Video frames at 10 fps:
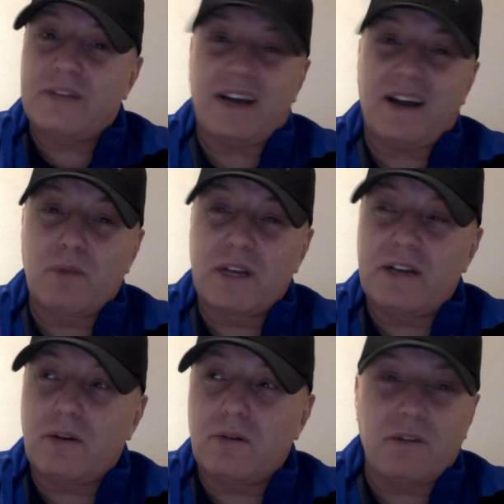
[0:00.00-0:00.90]
really
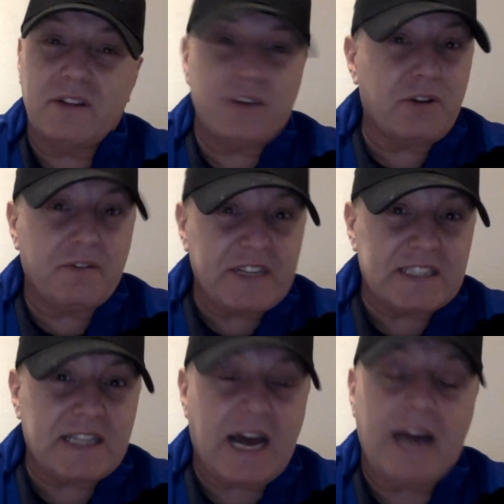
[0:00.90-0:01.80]
don't know that you can fix
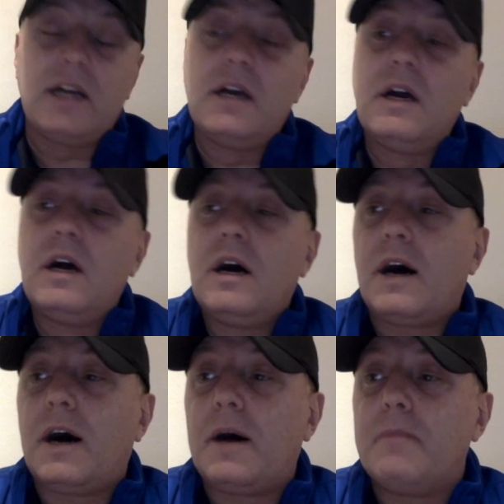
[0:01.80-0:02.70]
that.
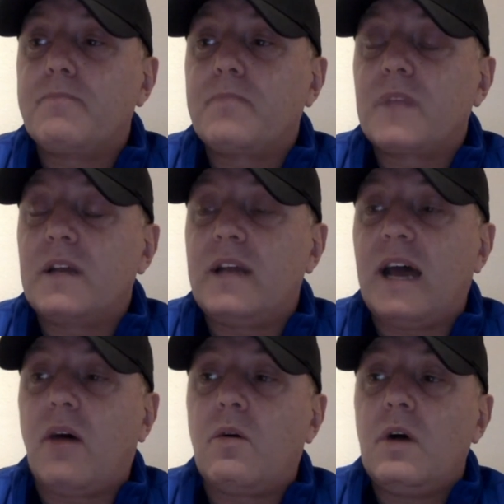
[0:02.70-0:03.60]

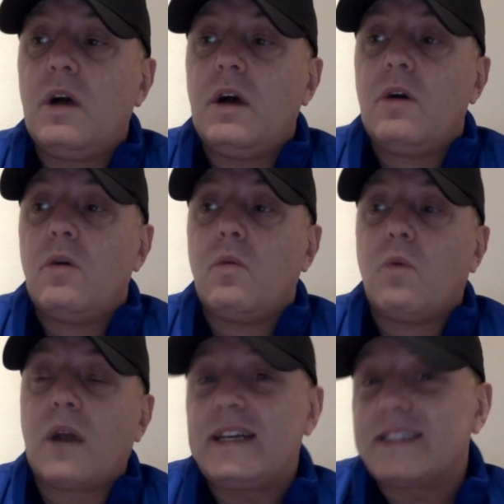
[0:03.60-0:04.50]
Now,
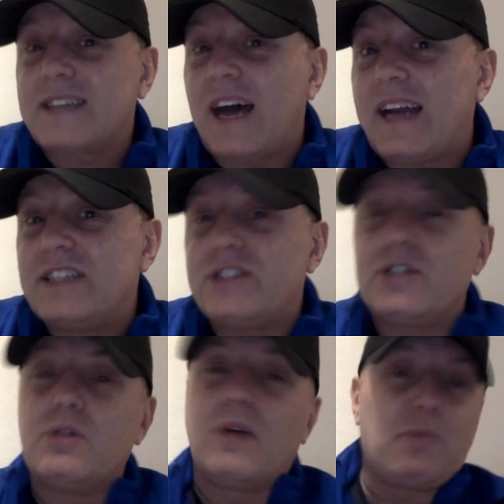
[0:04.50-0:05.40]
what I decided to
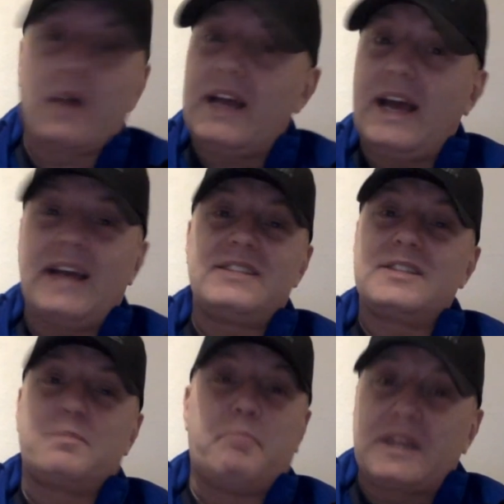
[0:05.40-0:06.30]
do, I went ahead and
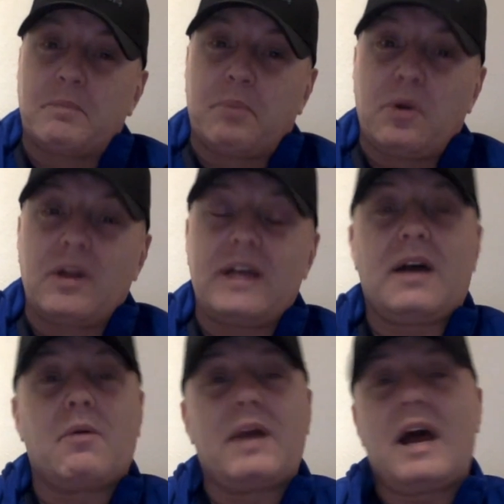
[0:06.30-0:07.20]
just bit the bullet. I
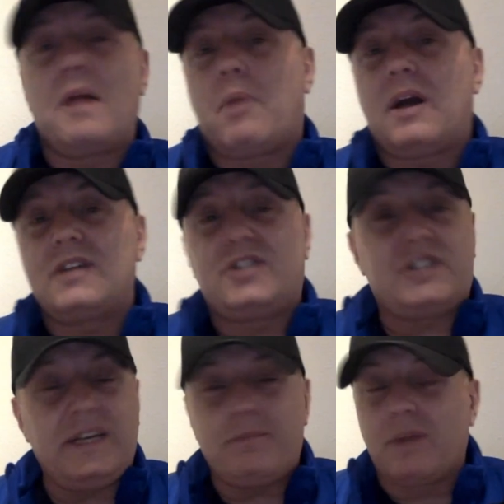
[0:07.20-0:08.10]
went out and bought
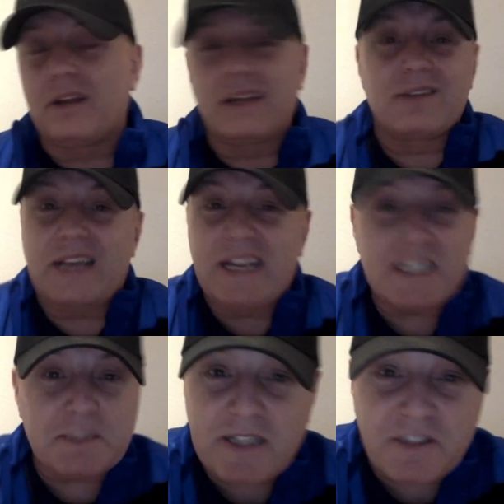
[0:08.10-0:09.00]
a little
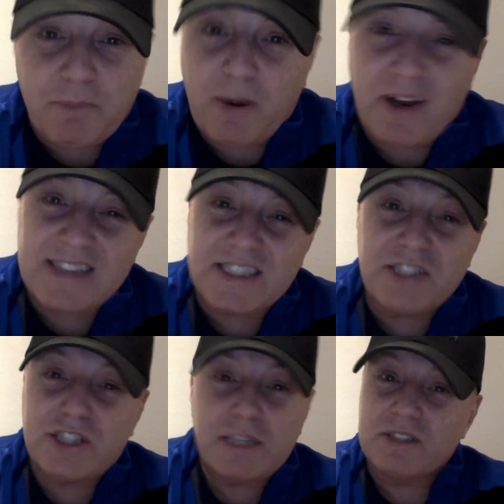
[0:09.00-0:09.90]
inexpensive pair. I can't say
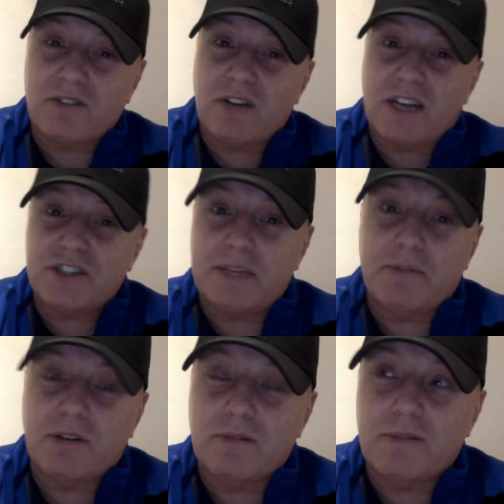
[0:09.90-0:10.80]
cheap because they're not cheap.
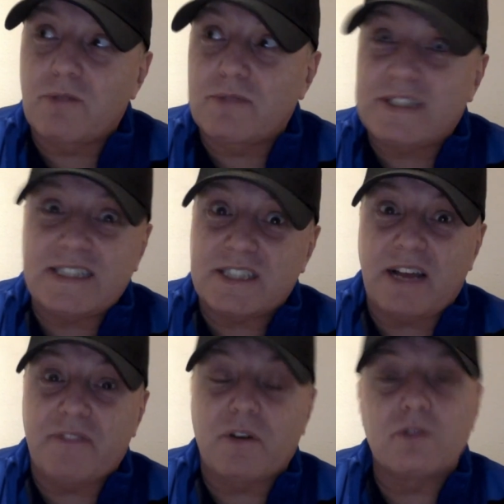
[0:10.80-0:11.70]
They're decent
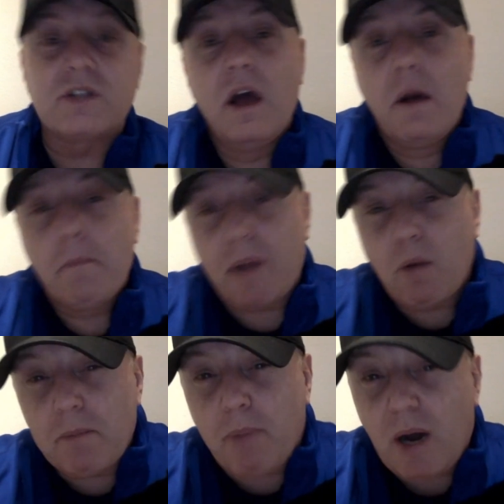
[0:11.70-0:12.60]
headphones. But I
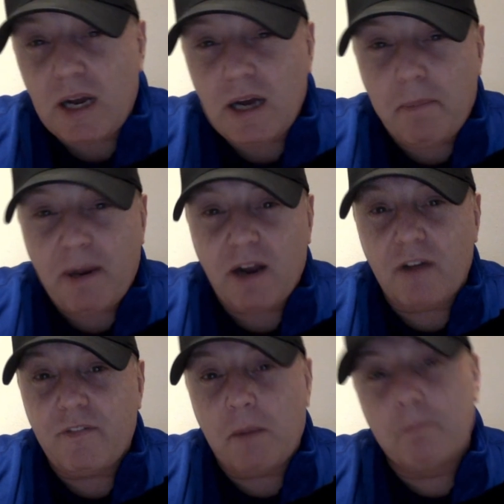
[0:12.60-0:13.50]
went and bought a pair
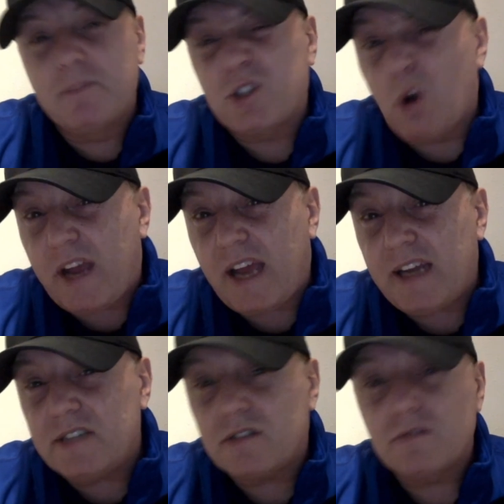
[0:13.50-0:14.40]
of little skull
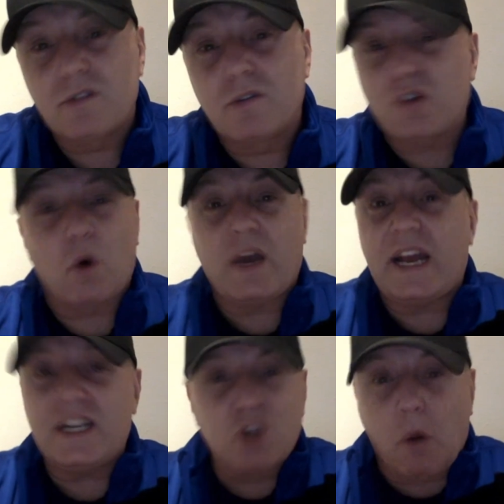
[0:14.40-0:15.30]

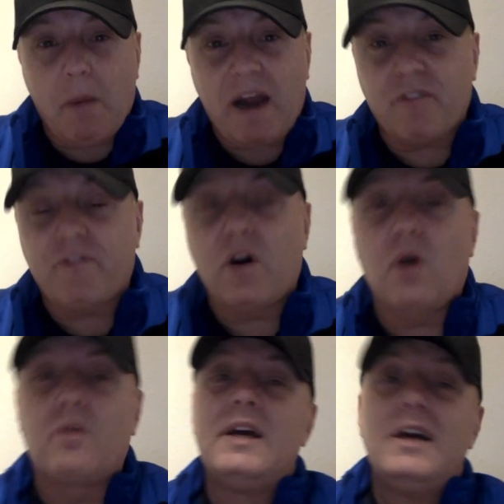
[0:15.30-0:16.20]
candies, no
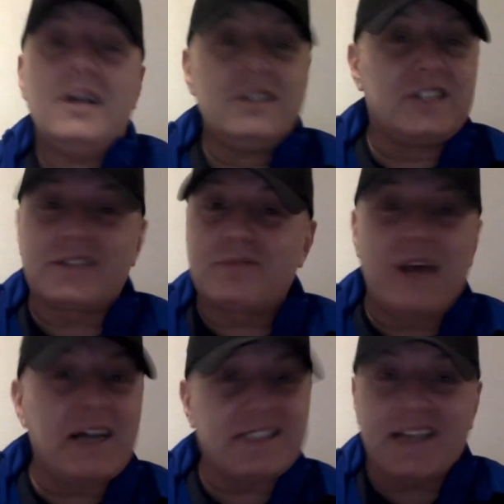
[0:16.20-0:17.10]
microphone, just
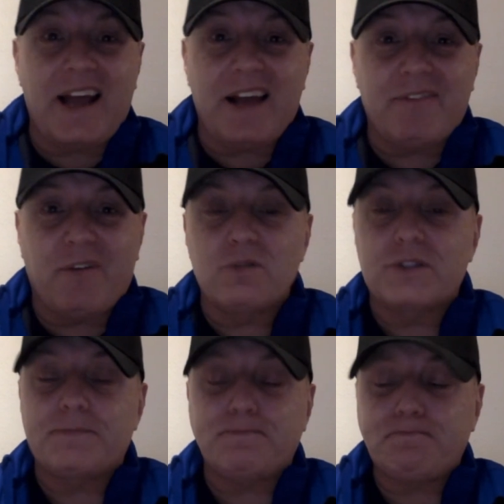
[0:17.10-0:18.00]
a set of
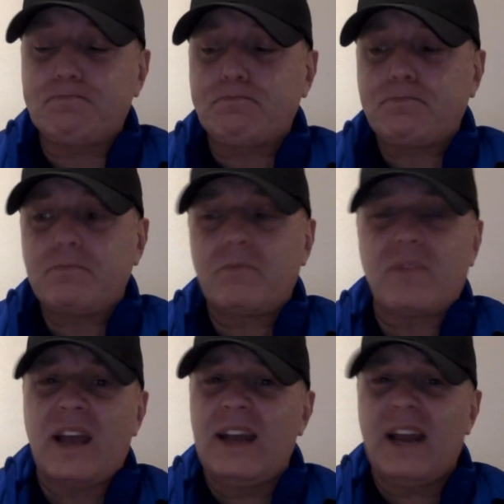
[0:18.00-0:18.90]
headphones.
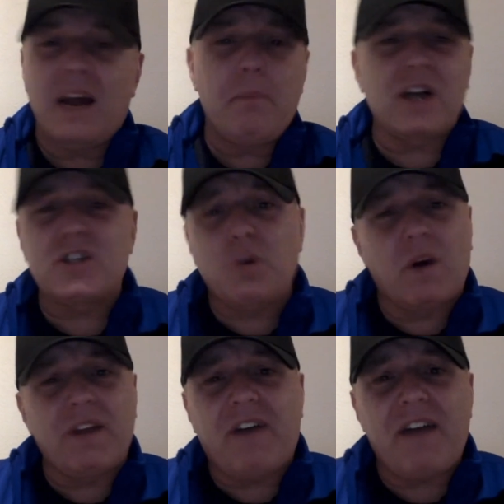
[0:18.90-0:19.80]
And then I bought a
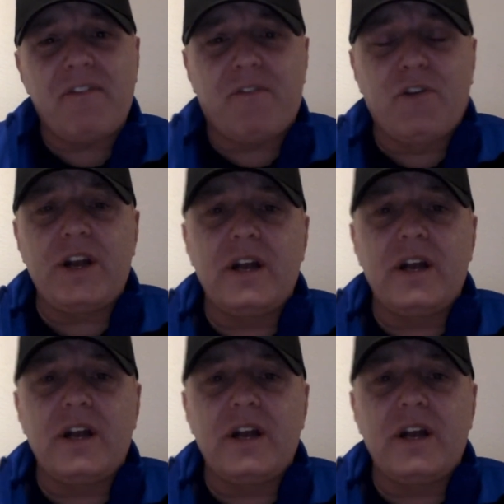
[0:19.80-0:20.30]
25-foot